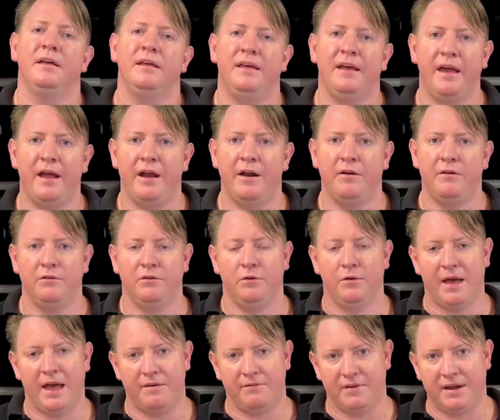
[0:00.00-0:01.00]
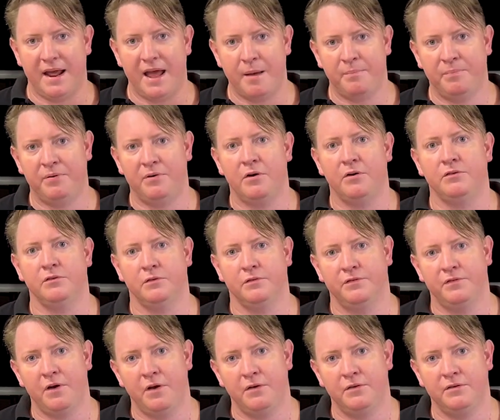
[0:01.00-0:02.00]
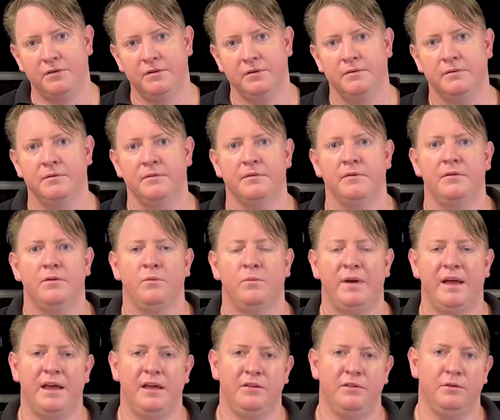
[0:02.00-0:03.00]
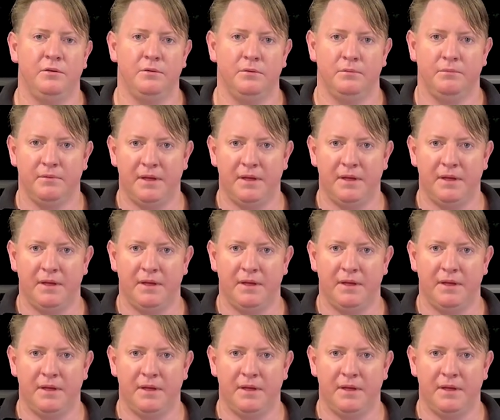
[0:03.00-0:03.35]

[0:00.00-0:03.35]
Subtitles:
Here you have an app on your phone where you